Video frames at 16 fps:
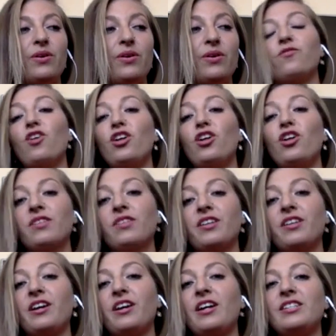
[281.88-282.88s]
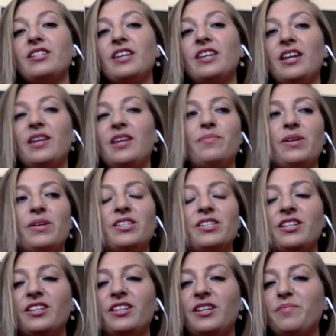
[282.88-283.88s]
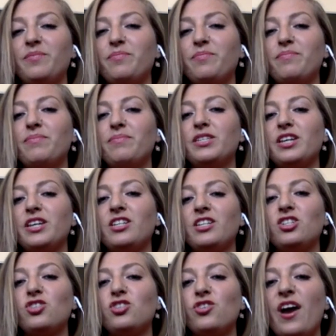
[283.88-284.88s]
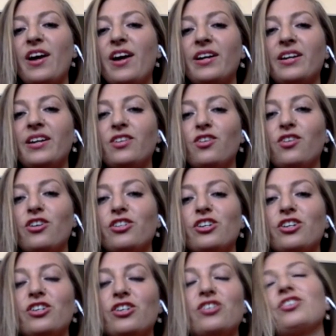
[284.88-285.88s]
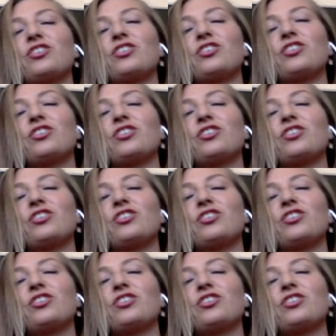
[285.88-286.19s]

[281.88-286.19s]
volleyball, anything and everything. I did it basically besides track and cross country.